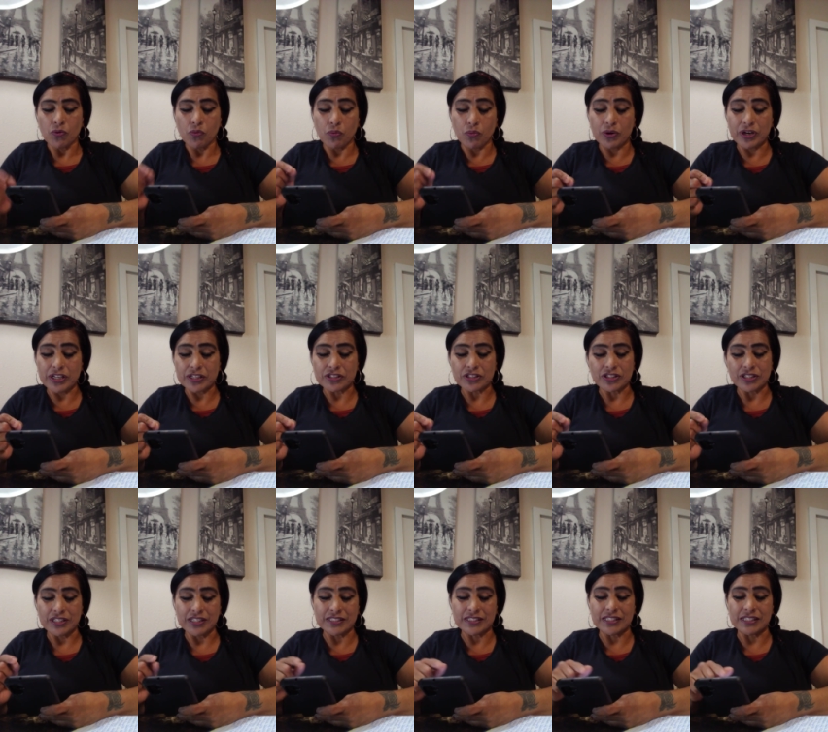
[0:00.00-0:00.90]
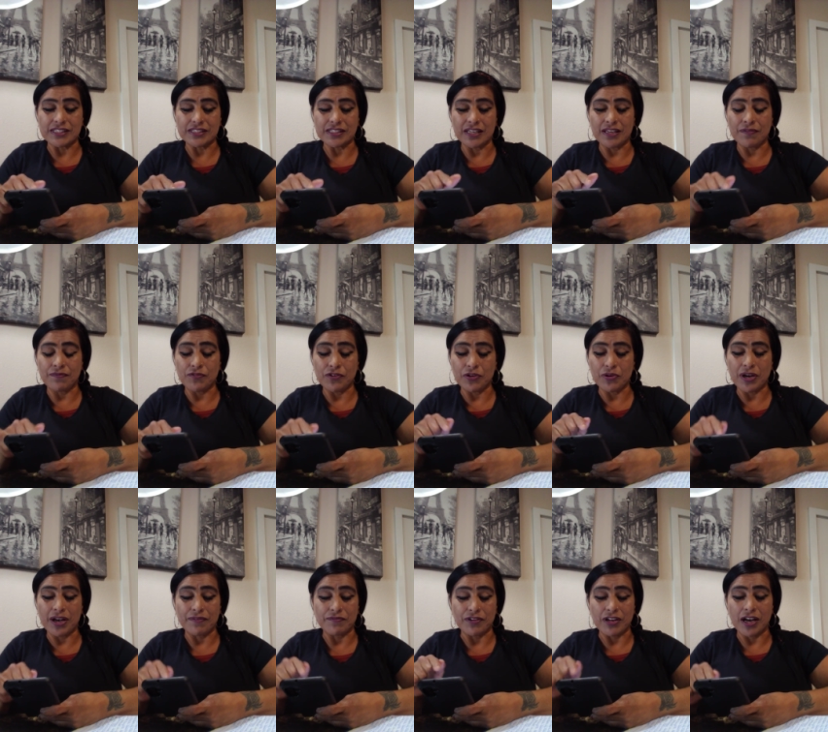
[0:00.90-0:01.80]
which it says, if you
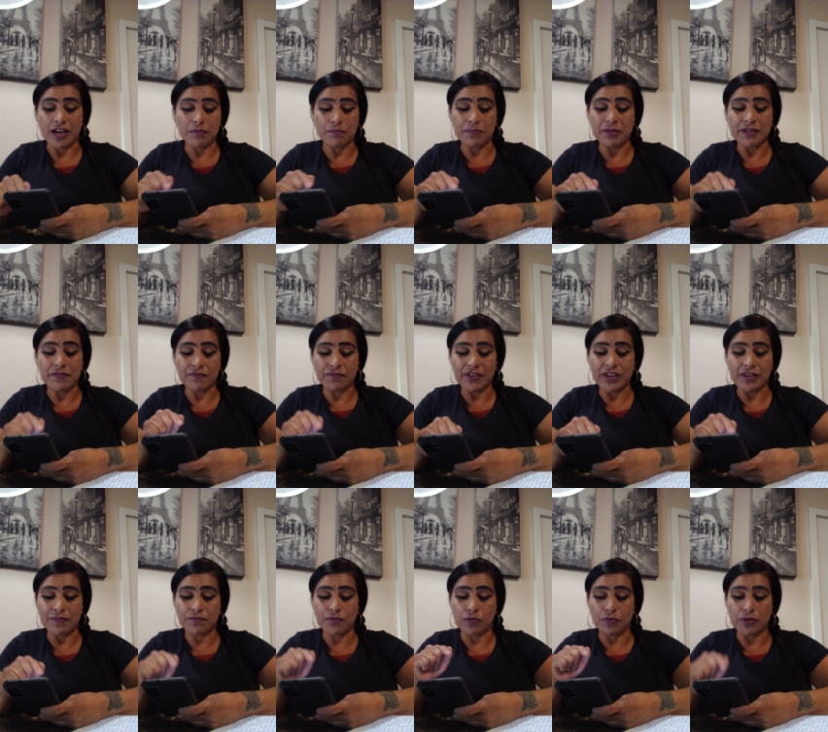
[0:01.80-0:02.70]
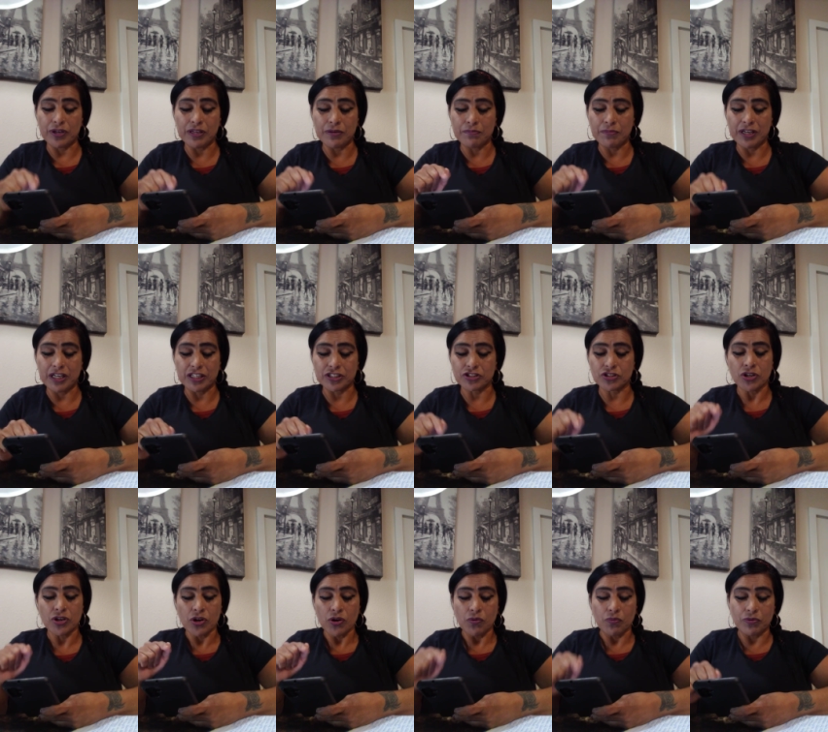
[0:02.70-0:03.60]
have not been faithful in much,